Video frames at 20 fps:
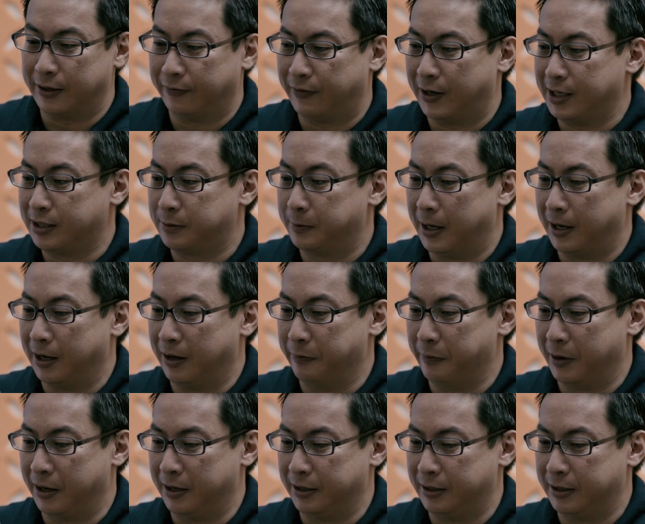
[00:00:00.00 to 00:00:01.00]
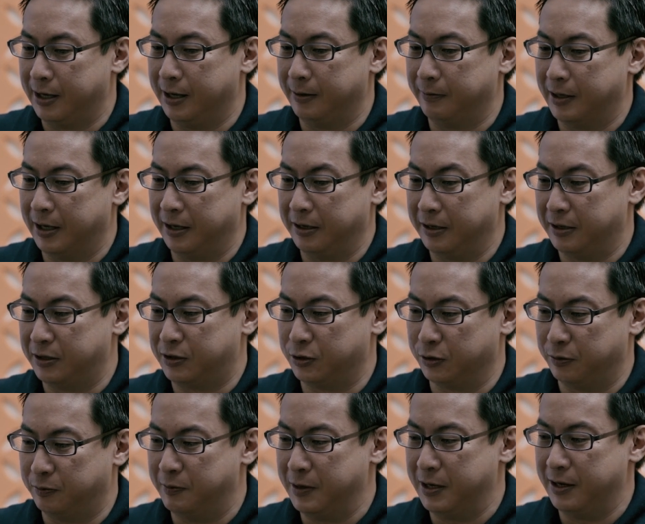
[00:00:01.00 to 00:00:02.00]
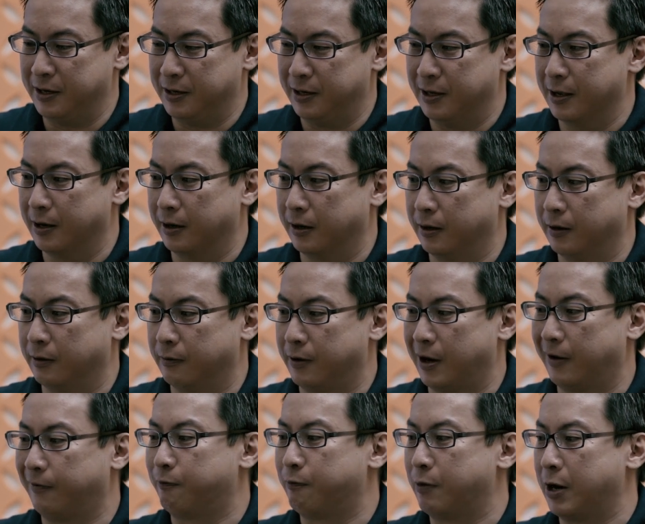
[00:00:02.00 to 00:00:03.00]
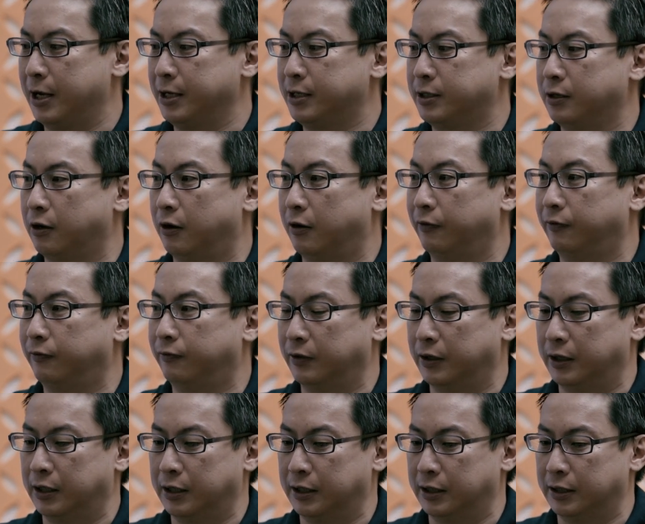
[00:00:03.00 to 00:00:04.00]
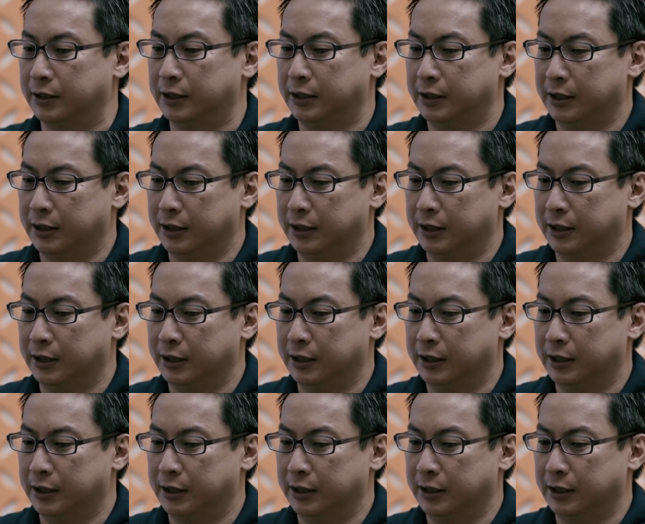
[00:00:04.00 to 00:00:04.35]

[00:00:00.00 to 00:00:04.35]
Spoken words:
was advised by my team that it should be the rough price of a